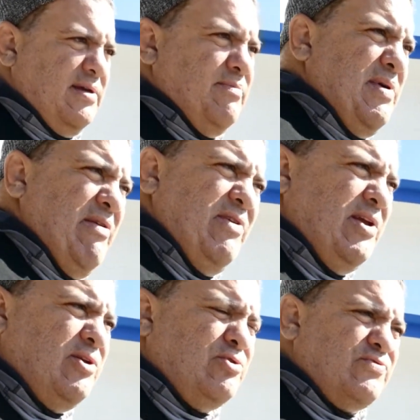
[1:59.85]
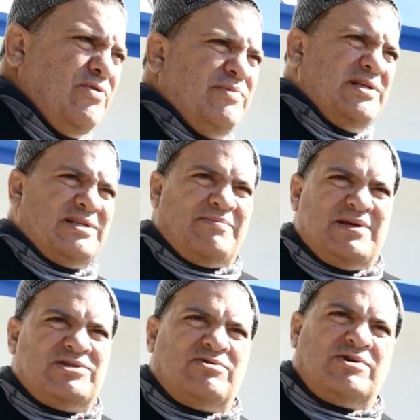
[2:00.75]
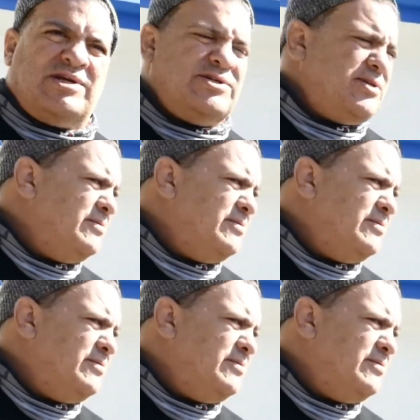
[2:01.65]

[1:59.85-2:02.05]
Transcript: yeah, Beverly Hills for me is an amazing location.